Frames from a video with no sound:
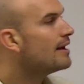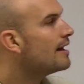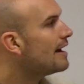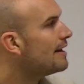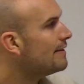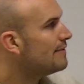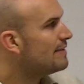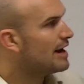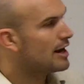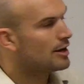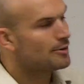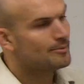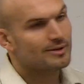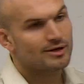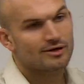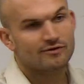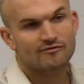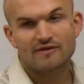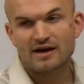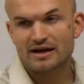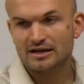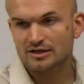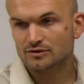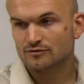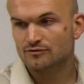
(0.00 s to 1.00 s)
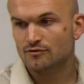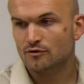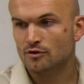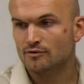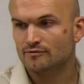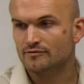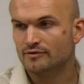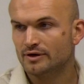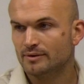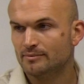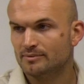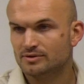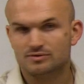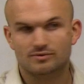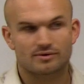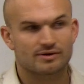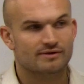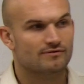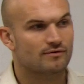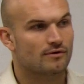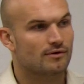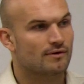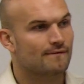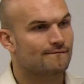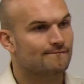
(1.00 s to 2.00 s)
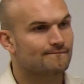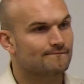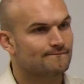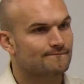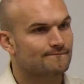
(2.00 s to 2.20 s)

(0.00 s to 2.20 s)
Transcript: And that would be your factored form for number twenty-four.